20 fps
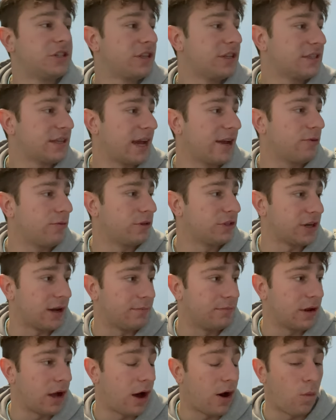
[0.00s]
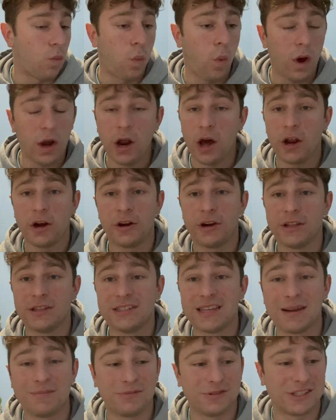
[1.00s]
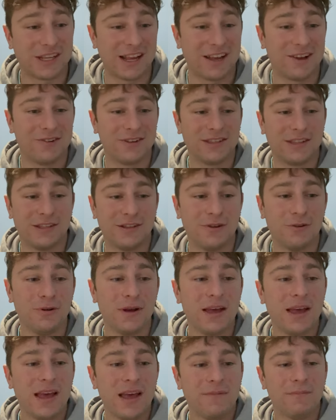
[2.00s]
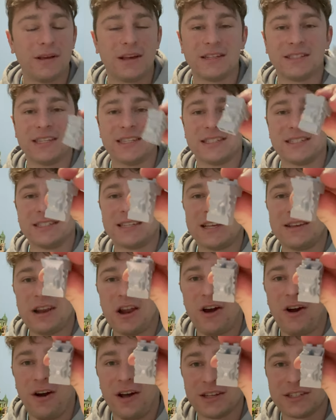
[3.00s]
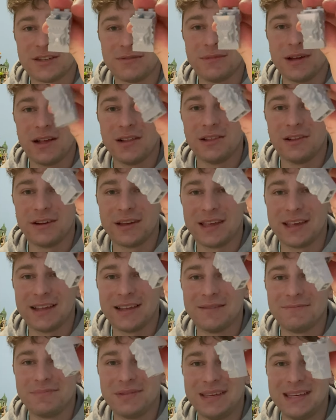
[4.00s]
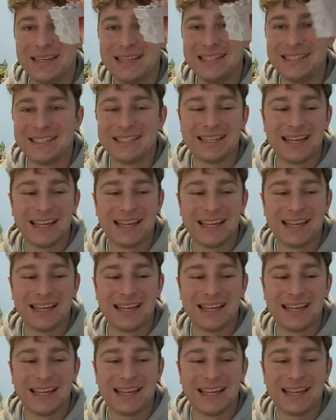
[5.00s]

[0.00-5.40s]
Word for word: design, which I'm 110% going to do because this is a awesome looking piece